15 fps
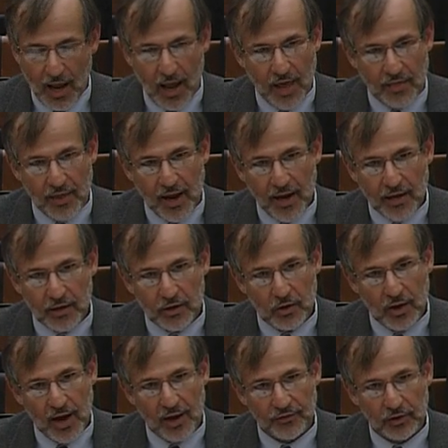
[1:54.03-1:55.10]
And then you
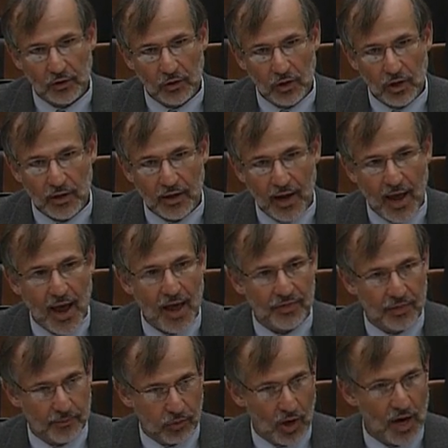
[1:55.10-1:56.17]
have to look at
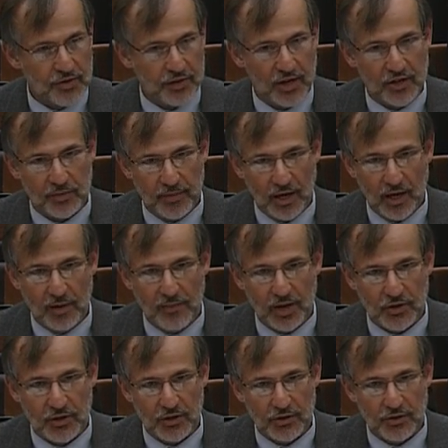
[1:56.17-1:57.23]
the process
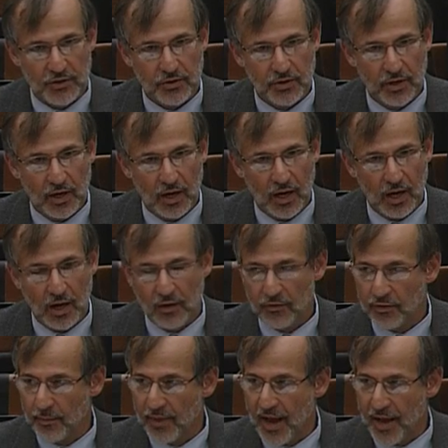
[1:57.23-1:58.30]
emissions uh,
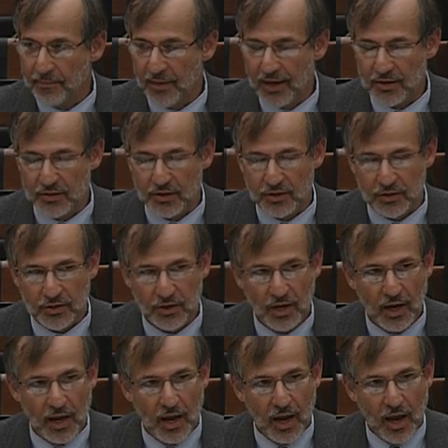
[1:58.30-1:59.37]
from that basis.
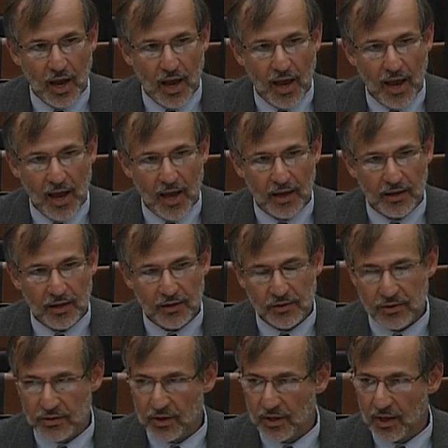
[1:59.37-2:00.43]
And
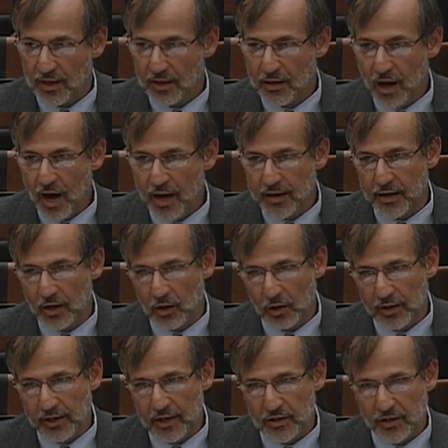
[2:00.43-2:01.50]
it's not
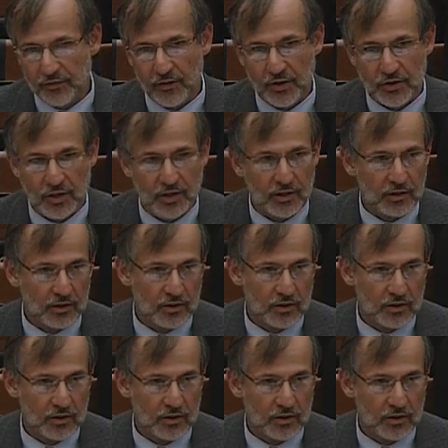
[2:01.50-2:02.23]
nearly as efficient